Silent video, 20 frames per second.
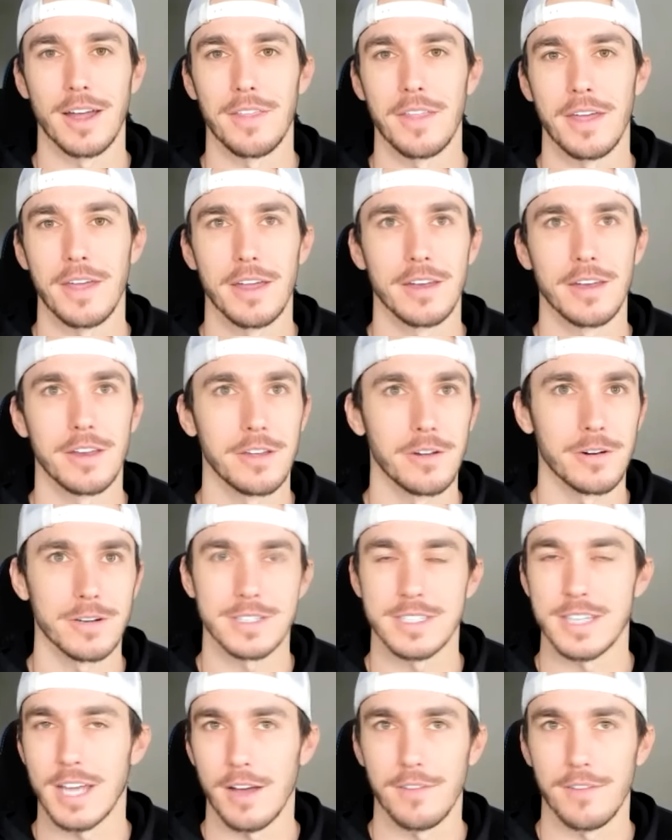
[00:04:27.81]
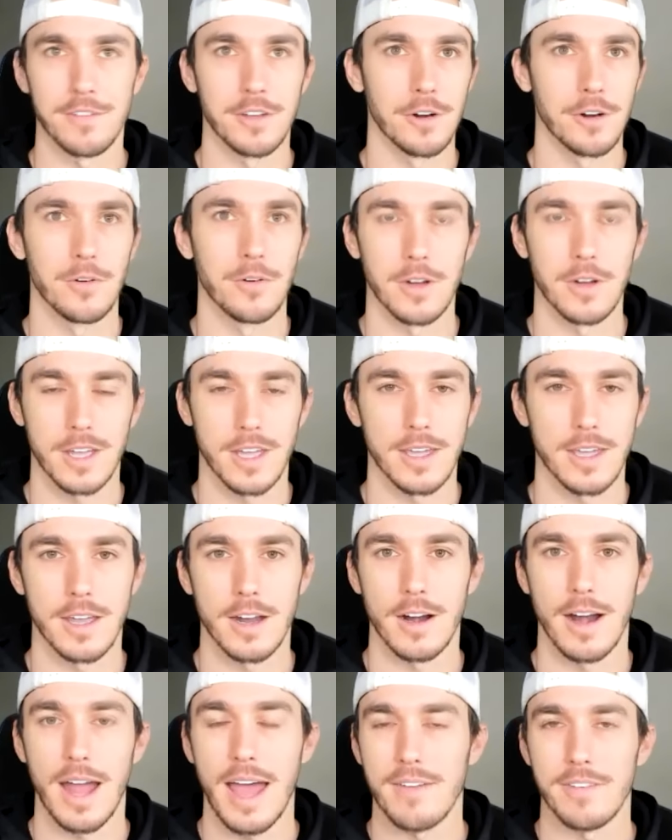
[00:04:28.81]
and then yourself, your rookie
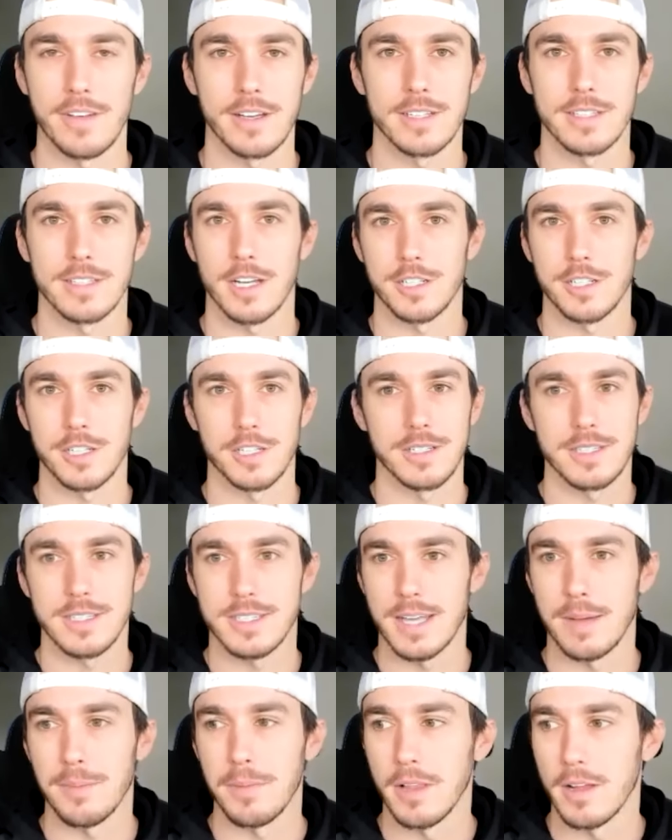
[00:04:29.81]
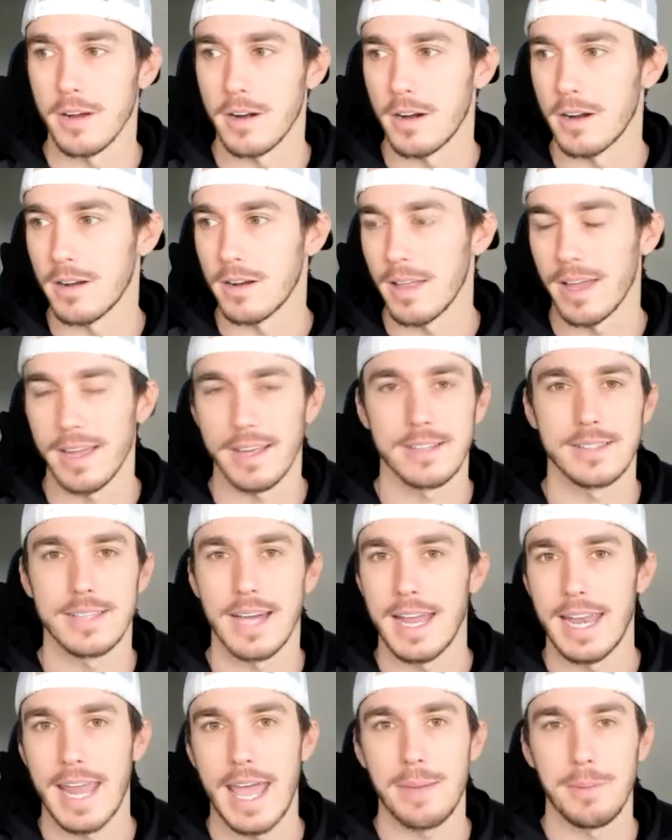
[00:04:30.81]
year, having such a similar like
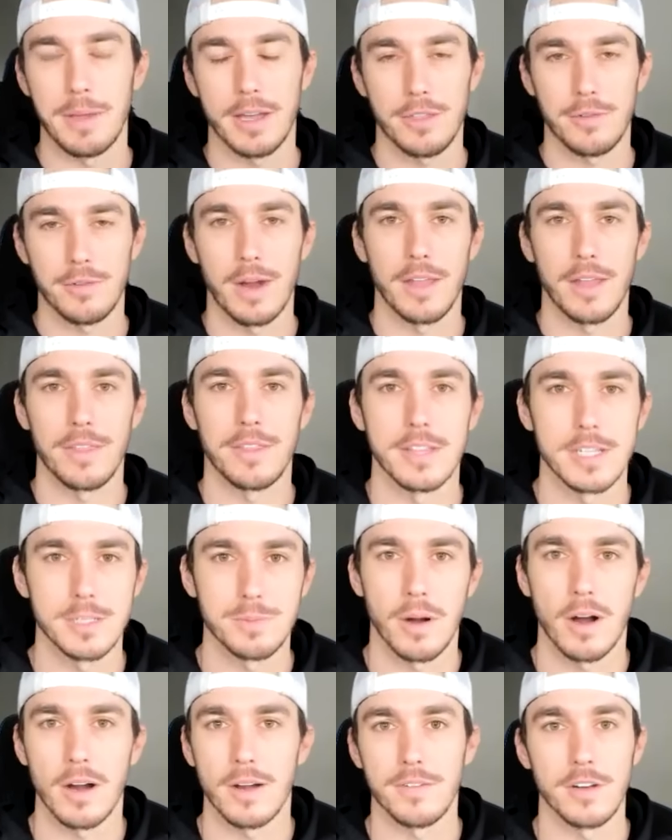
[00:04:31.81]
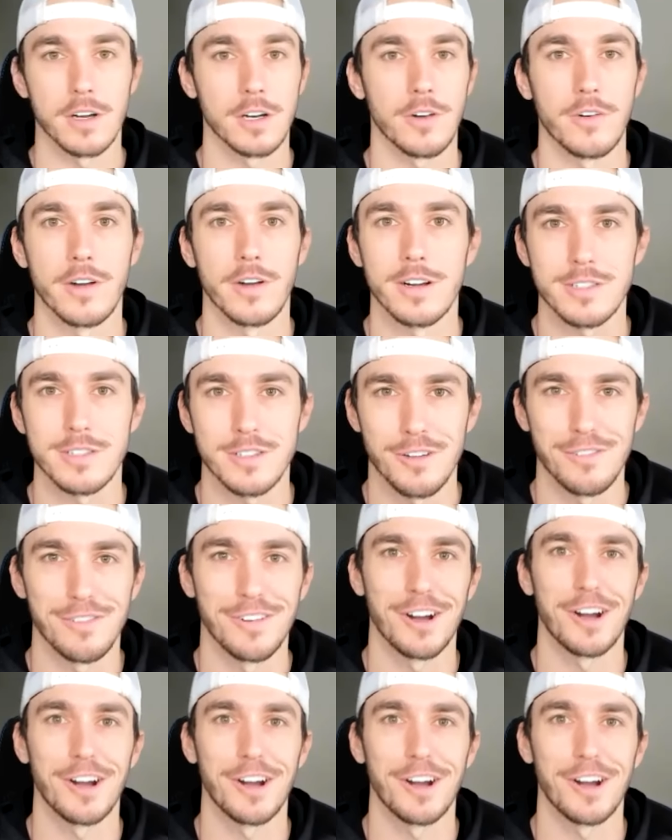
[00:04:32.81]
dynamic throughout this part of your career so far.